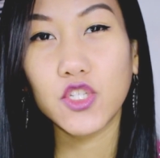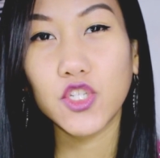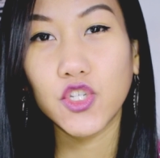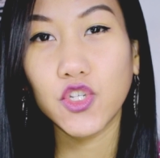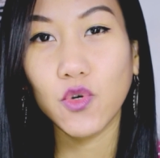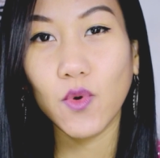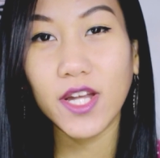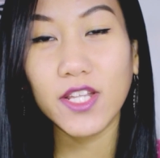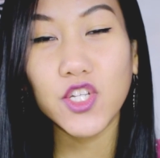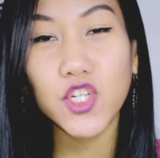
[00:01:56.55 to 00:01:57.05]

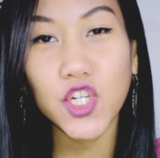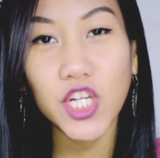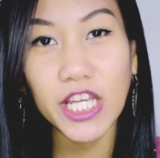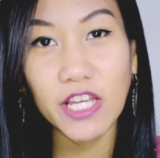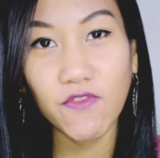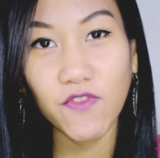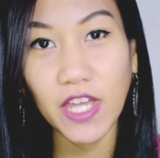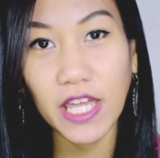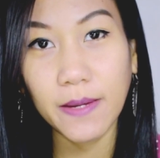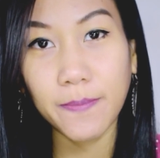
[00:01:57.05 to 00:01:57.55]
to
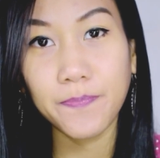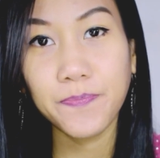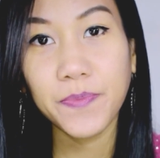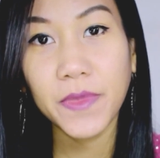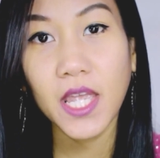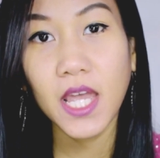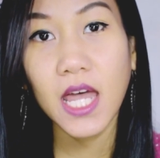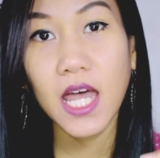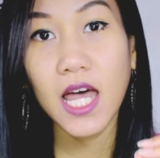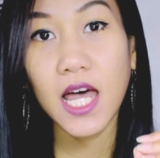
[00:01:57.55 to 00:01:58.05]
achieving
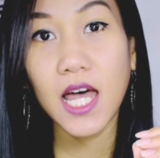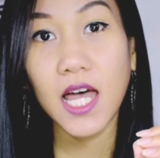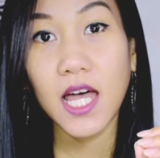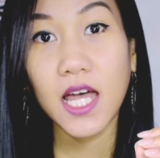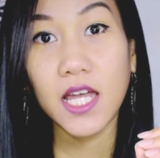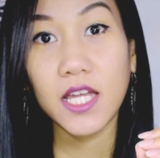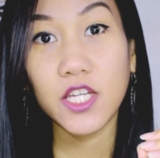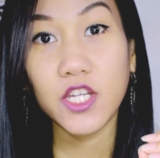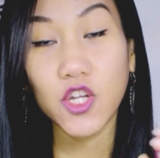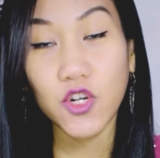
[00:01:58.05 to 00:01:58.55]

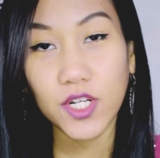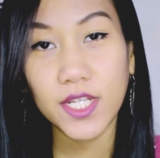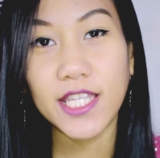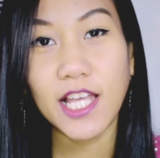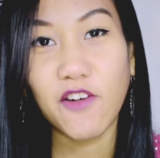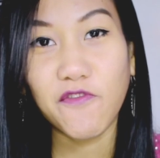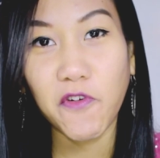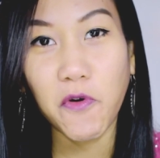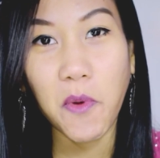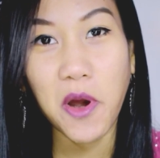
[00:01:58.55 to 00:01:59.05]
your
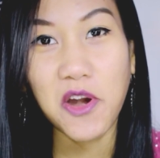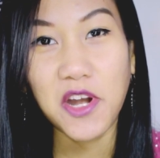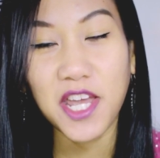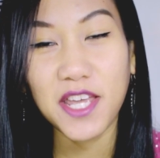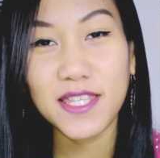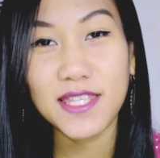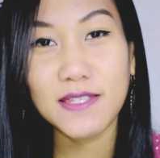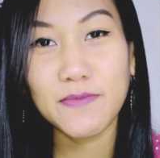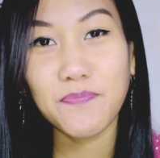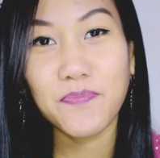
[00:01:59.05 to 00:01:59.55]

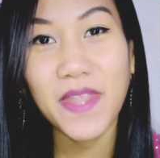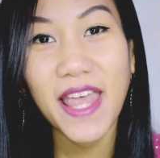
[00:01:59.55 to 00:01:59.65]
self-awareness.